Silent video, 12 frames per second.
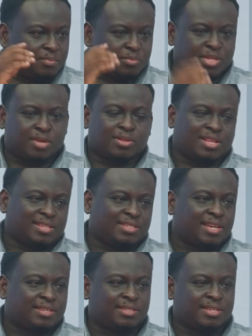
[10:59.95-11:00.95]
Nicholas
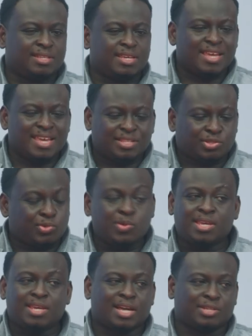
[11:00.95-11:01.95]
Jackson, too
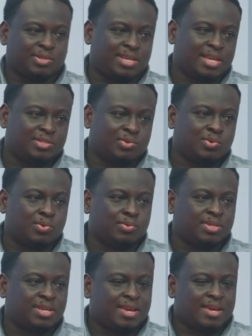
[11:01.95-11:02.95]
eager to get
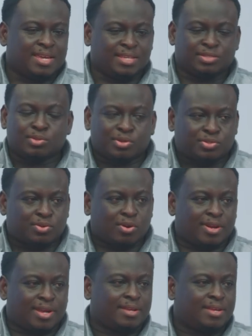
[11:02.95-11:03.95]
goals. He's not
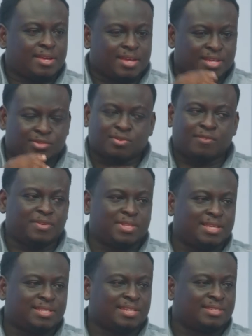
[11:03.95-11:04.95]
scoring. His
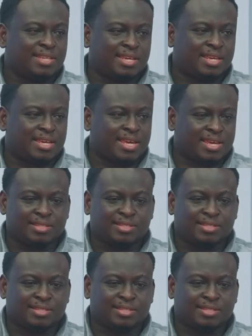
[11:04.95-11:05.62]
confidence has taken a hit.